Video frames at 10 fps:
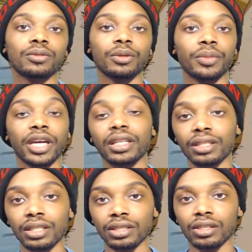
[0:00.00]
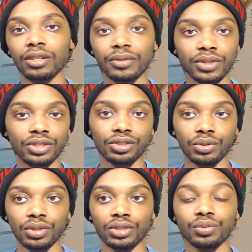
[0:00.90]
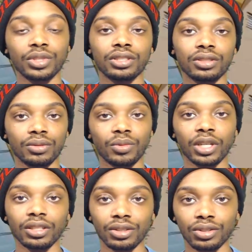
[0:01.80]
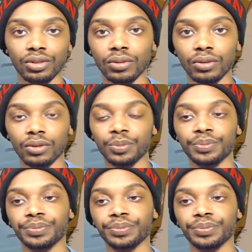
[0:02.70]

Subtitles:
some of the bad things of the students, which is why they're in school.